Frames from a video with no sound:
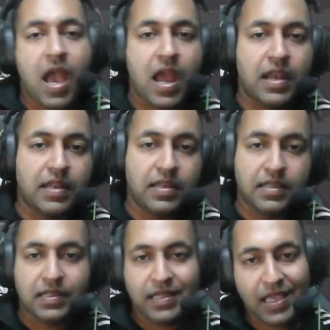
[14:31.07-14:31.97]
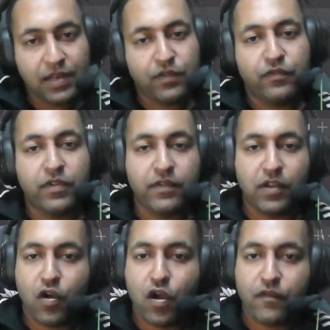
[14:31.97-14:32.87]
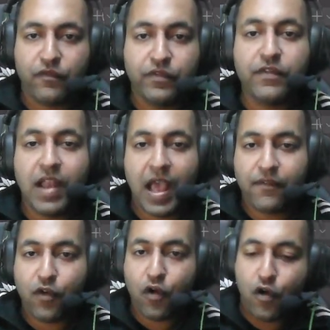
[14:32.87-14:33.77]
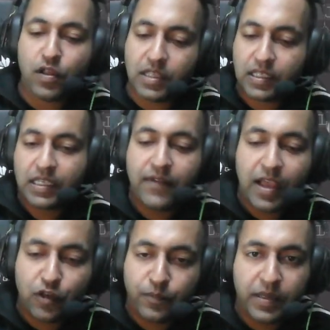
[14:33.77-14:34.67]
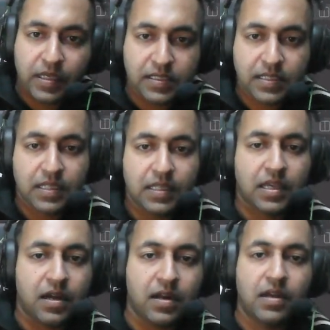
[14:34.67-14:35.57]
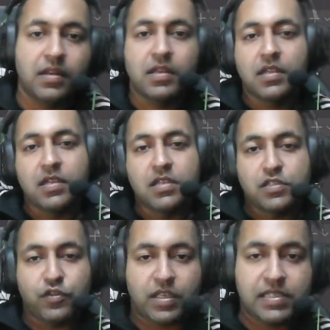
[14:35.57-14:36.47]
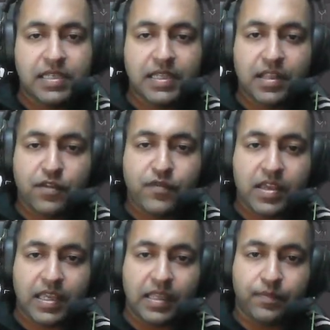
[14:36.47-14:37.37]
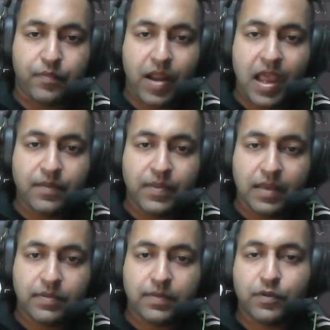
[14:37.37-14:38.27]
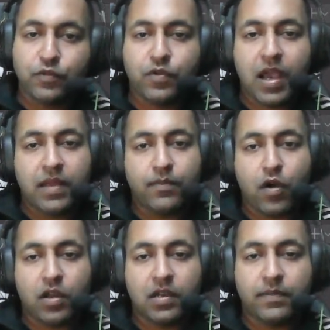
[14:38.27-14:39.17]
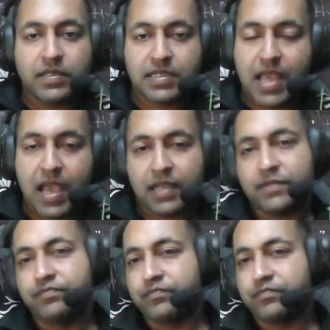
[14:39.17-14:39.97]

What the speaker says: and then we will have all the key value pairs in the car. So you can see that we are getting brand BMW and model Mustang.